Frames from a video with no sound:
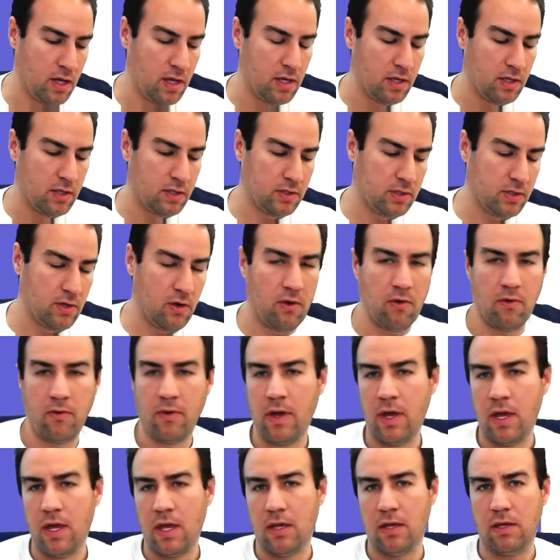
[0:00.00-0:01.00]
So
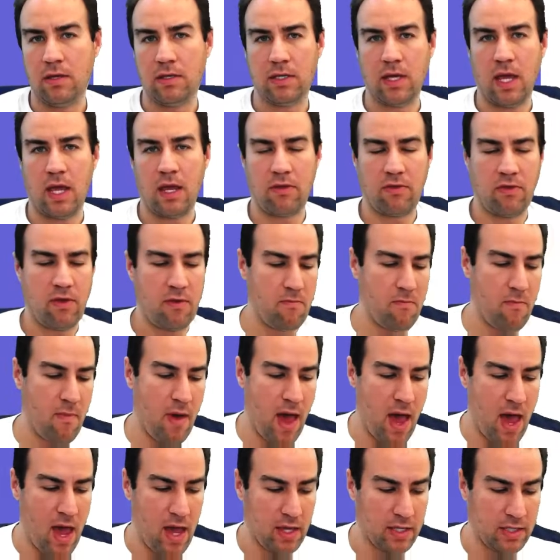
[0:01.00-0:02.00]
you take the
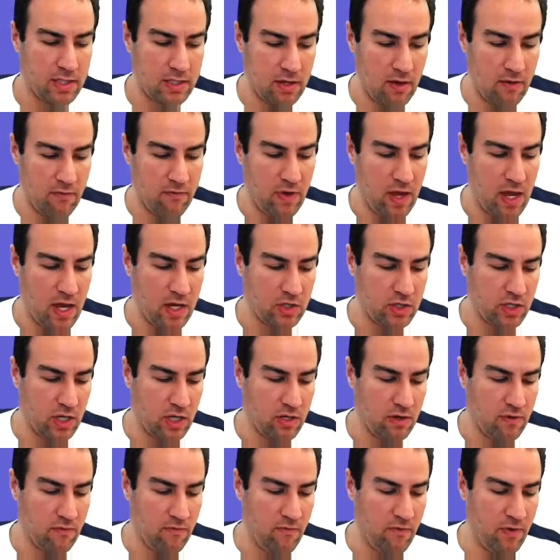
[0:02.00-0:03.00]
mass of each
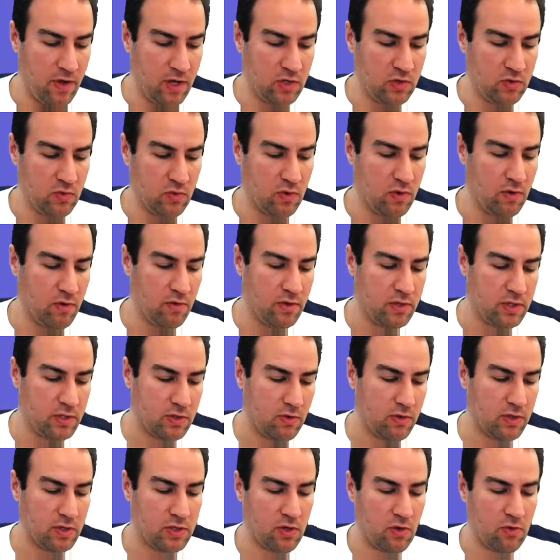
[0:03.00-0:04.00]
individual, so
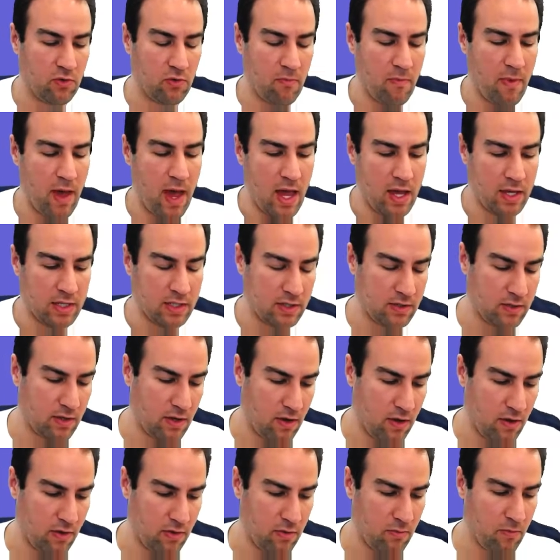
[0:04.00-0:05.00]
the total mass,
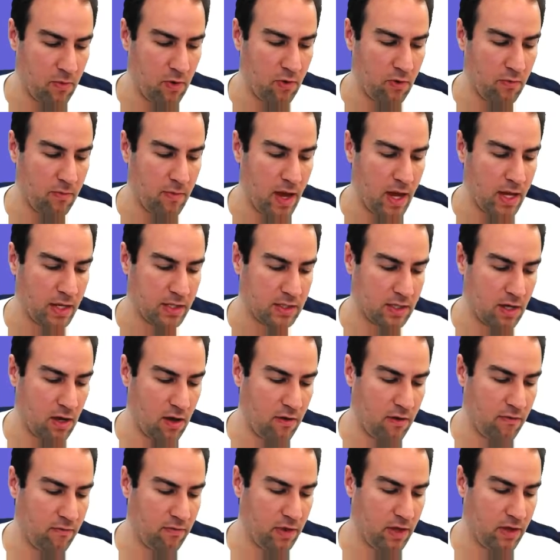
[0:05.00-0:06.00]
the molar mass
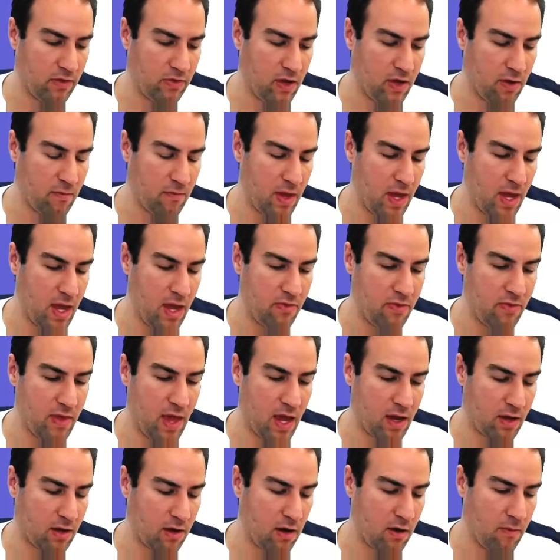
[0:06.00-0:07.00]
of lithium in
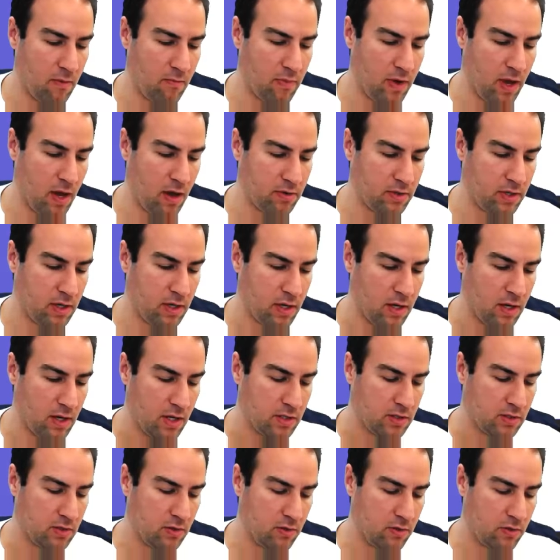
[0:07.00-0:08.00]
that compound,
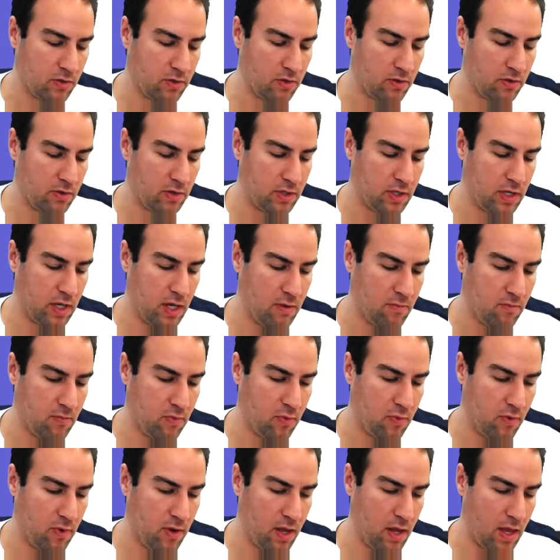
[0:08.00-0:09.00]
so
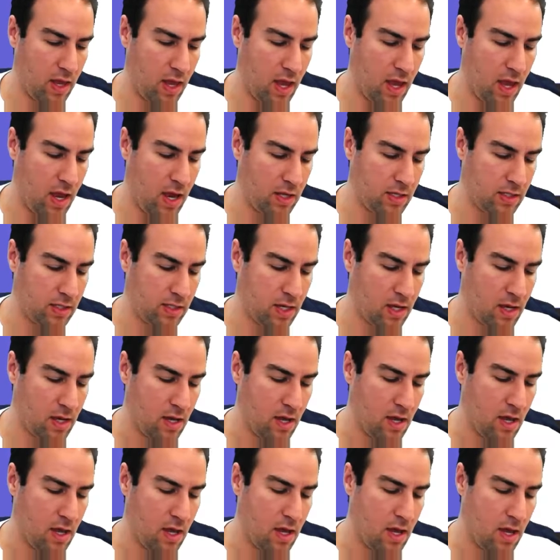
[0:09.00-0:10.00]

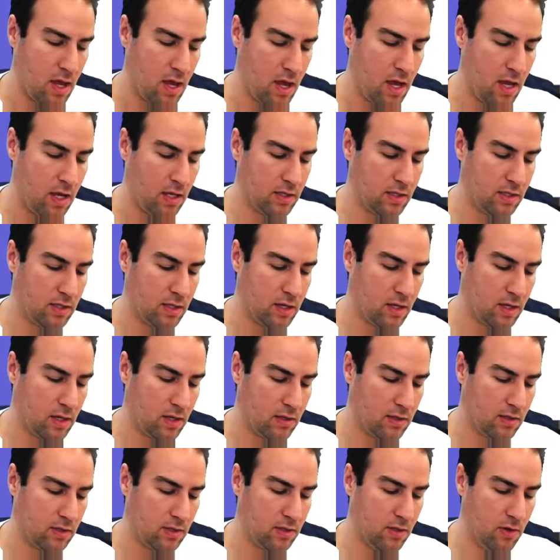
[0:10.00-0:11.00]

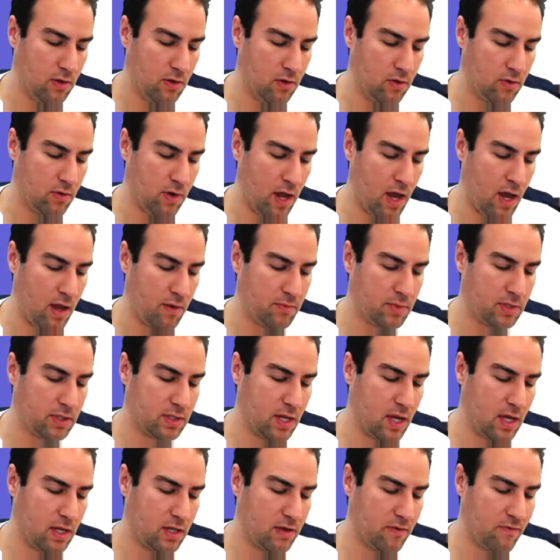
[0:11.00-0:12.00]
13.882 grams,
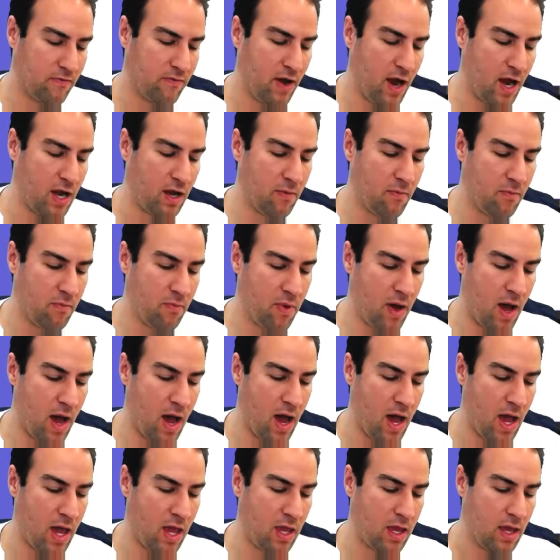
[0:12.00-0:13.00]
and divide it
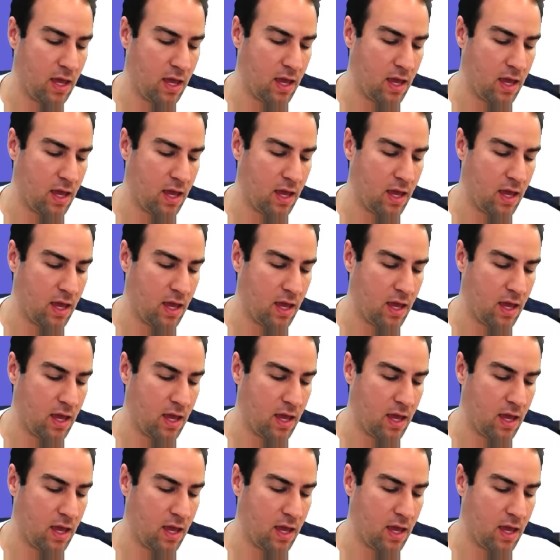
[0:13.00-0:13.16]
by